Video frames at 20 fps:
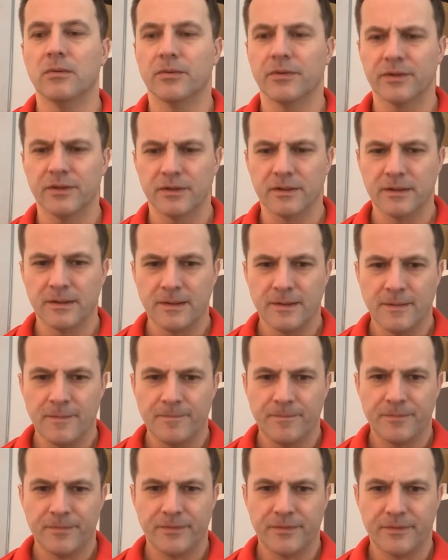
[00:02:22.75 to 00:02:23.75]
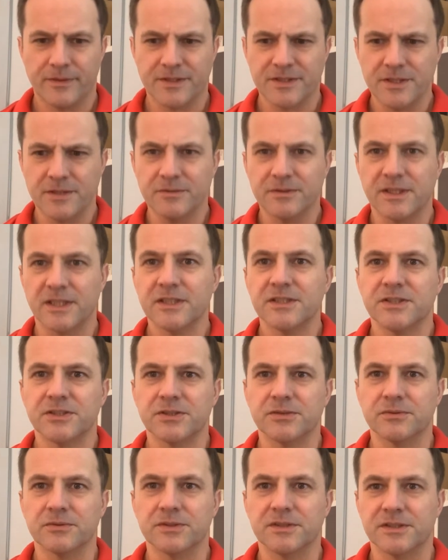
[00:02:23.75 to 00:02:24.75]
That there's no data
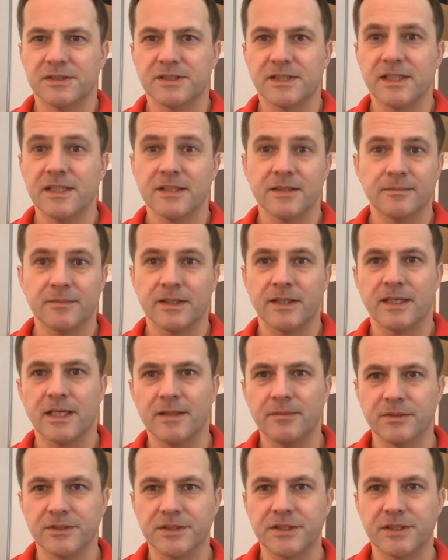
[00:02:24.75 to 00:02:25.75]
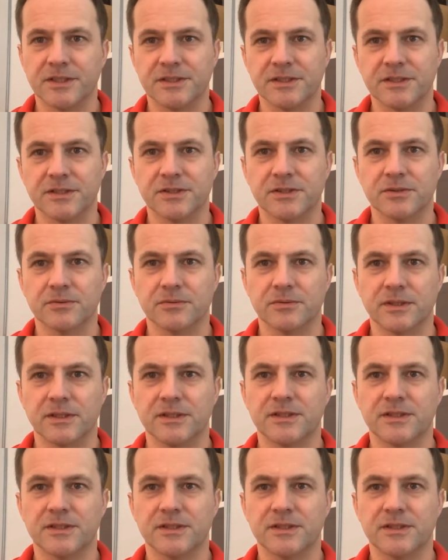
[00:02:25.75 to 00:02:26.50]
source to say that my neighbour's just installed this.